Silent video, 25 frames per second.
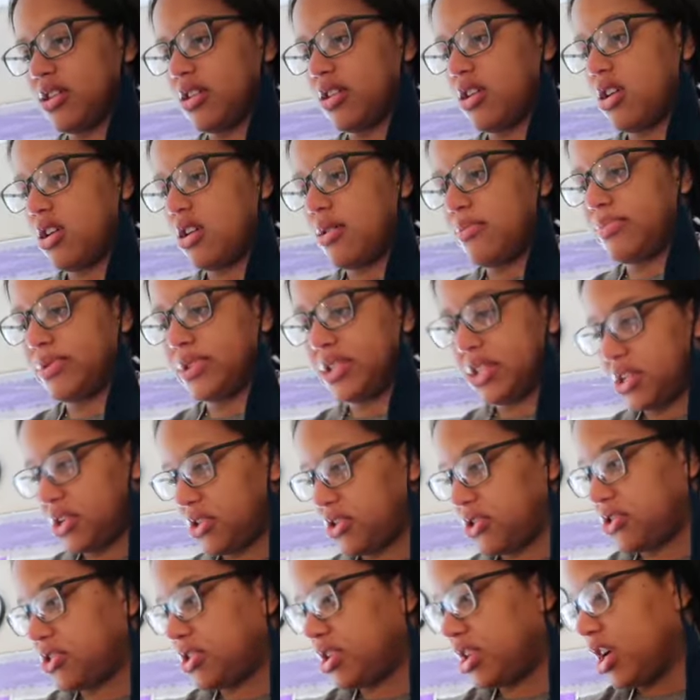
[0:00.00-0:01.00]

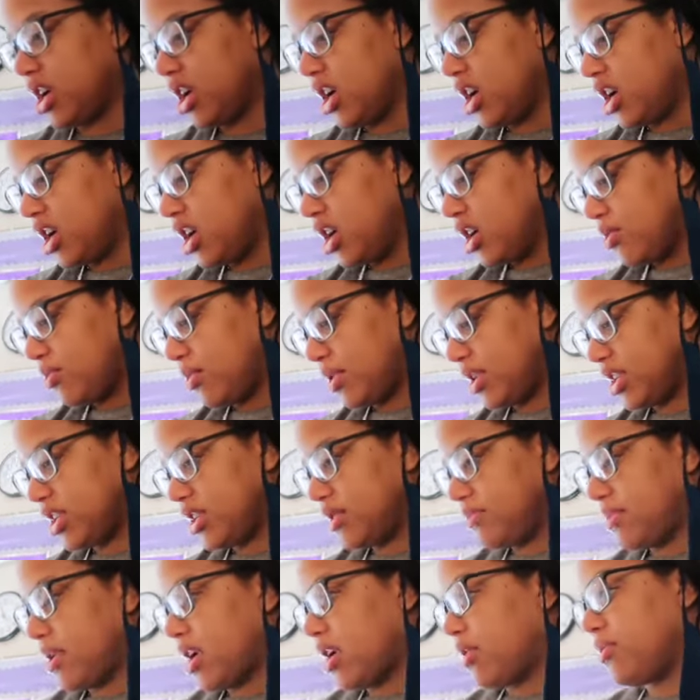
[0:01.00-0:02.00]
accomplished. We
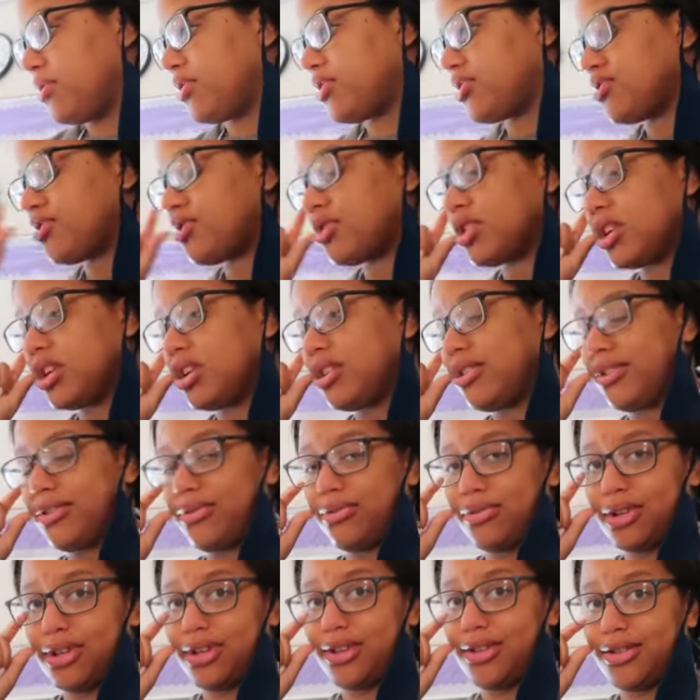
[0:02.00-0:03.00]
did poetry,
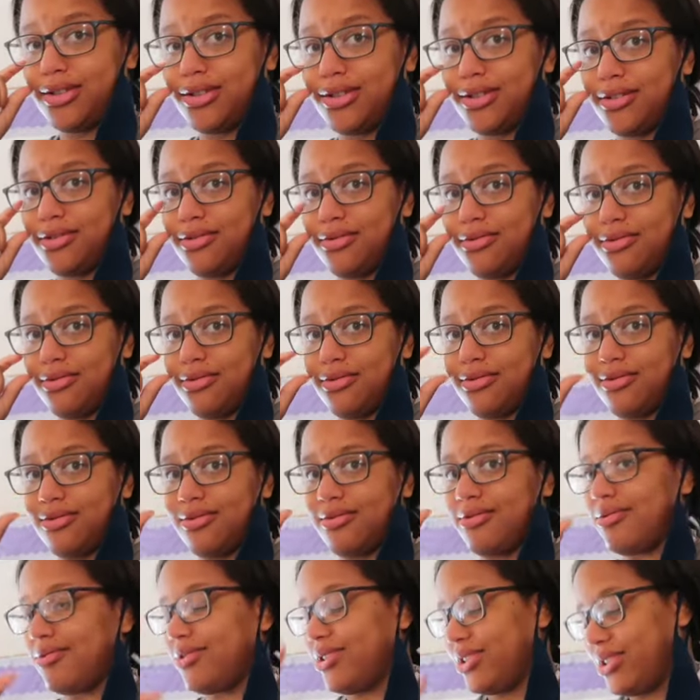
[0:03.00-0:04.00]
which
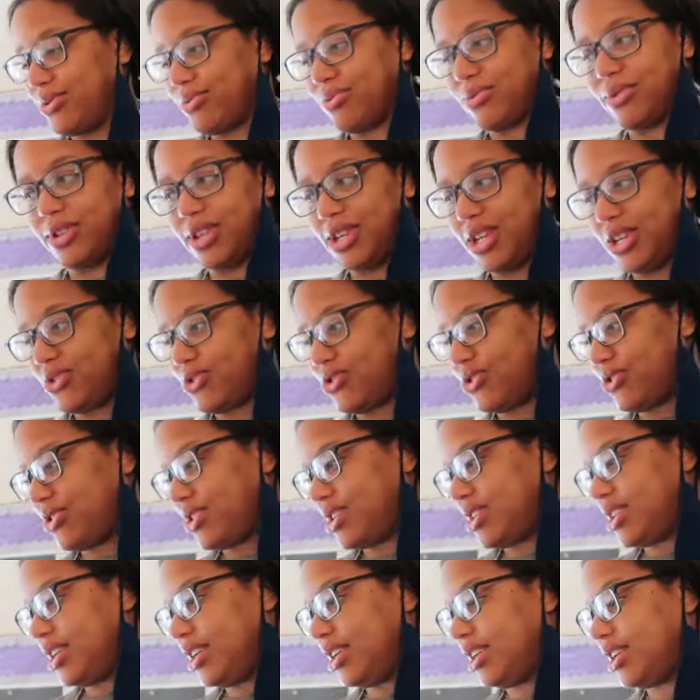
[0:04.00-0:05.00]
was really
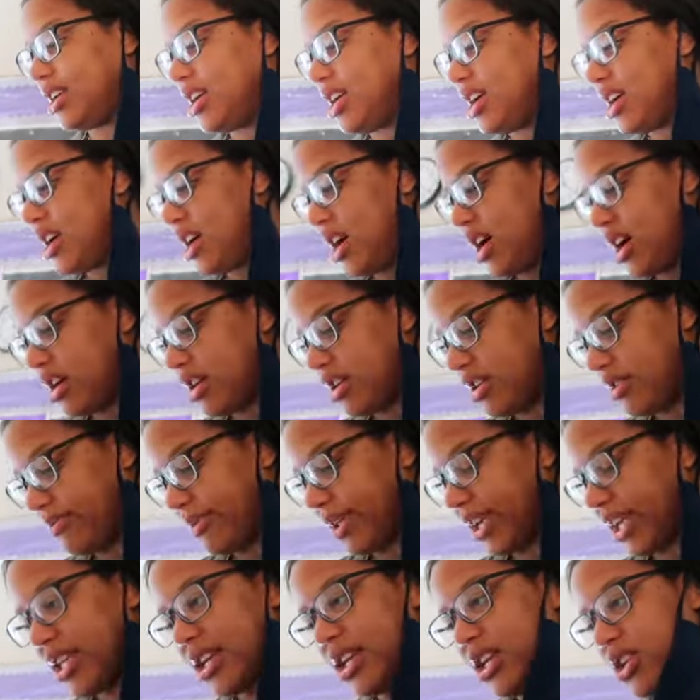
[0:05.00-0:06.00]
interesting,
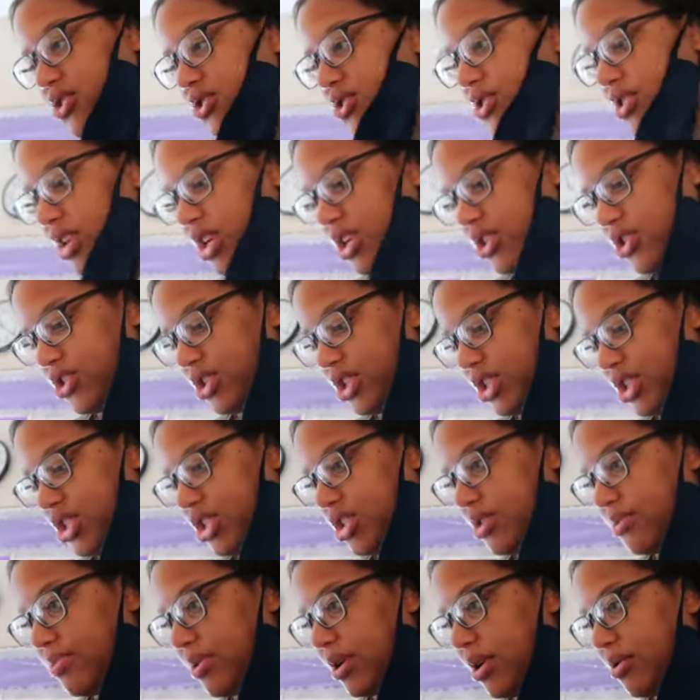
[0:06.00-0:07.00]
like an introduction
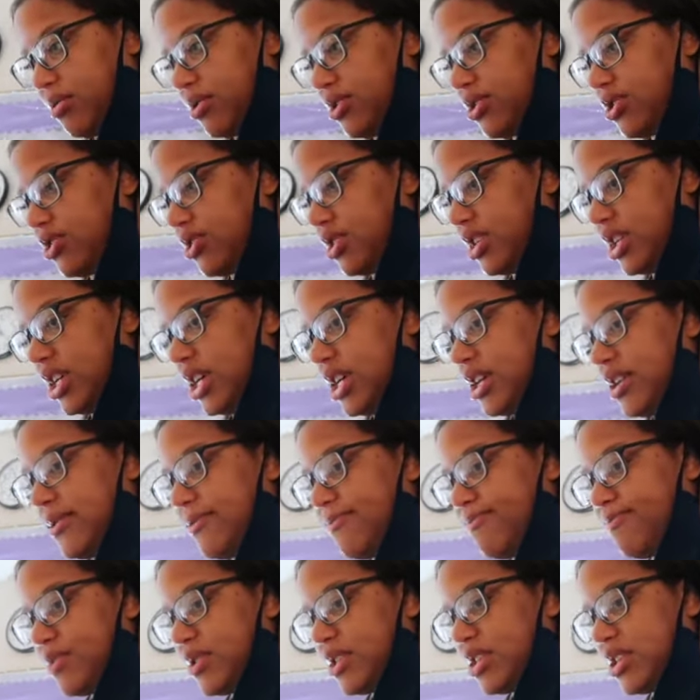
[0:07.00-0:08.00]
to poetry.
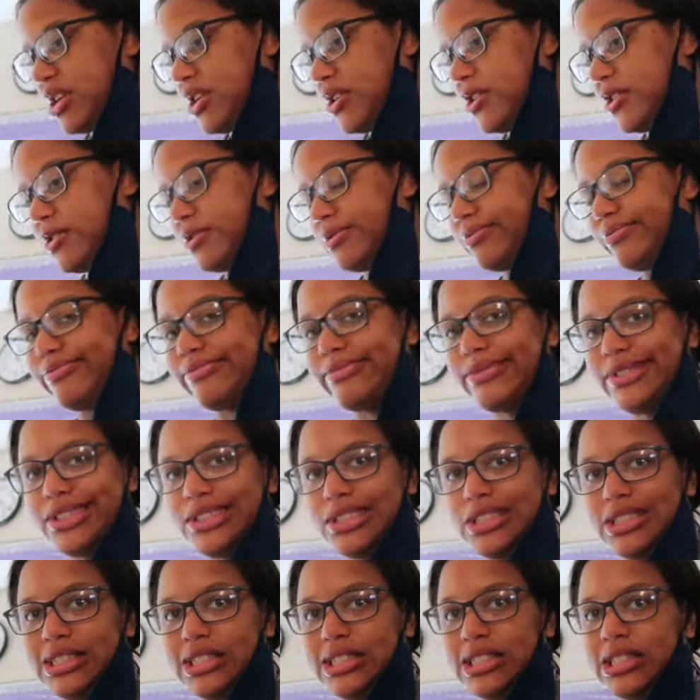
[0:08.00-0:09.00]
So
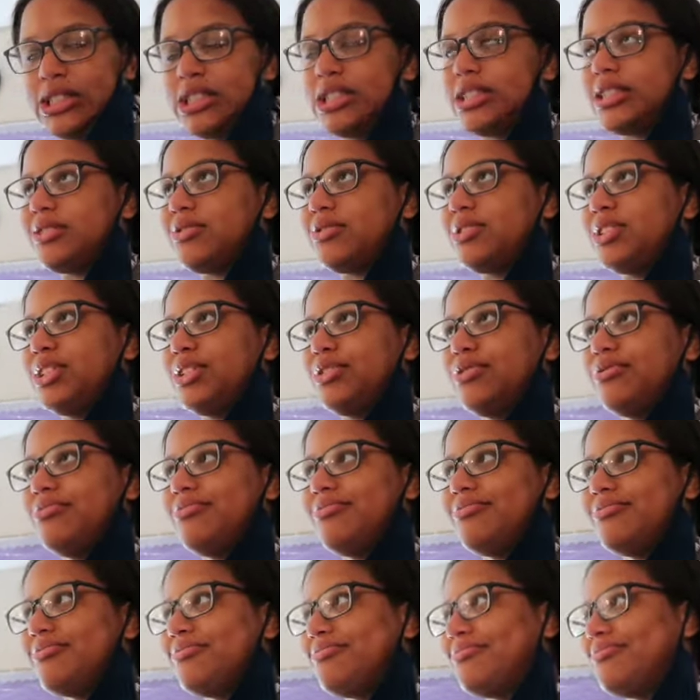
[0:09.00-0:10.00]
I don't know,
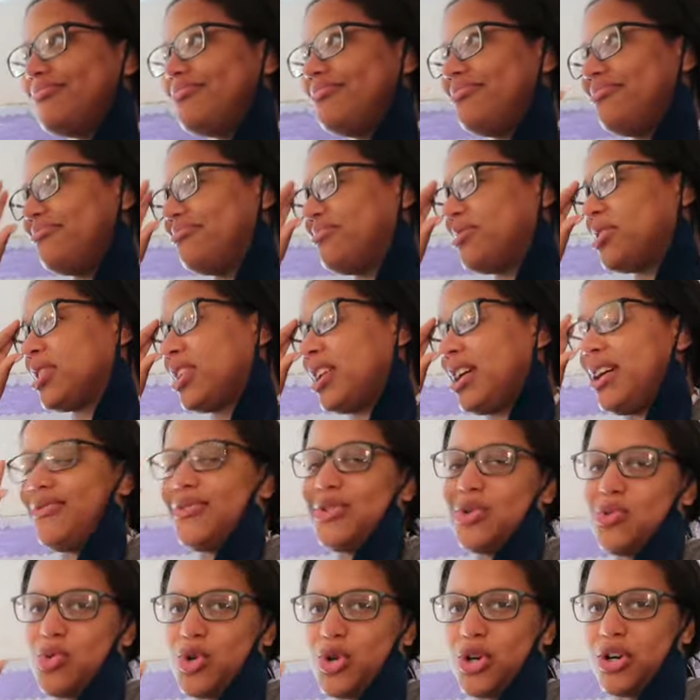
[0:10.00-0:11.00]
we're gonna have
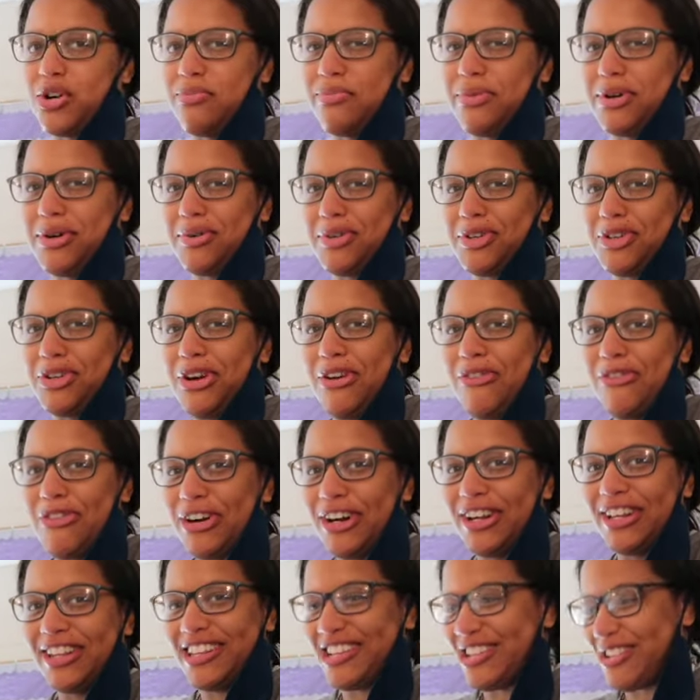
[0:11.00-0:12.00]
to work on poetry
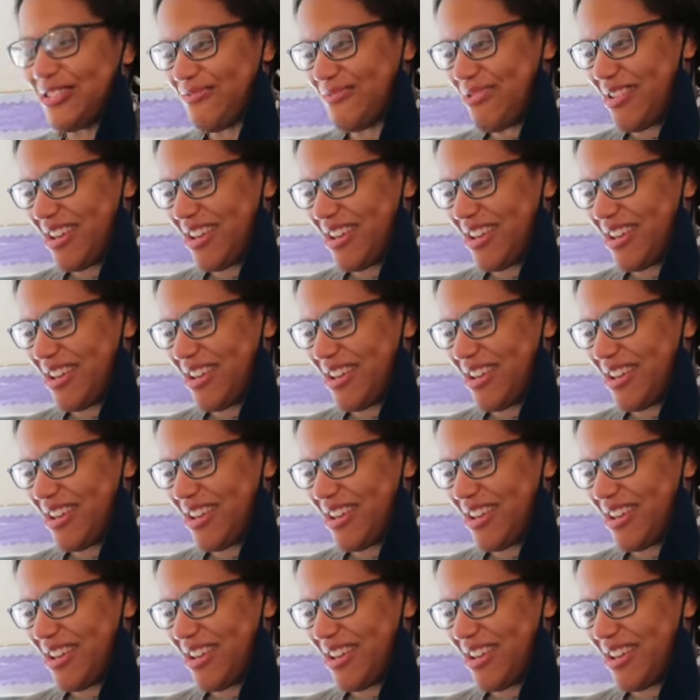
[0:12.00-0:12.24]
for a little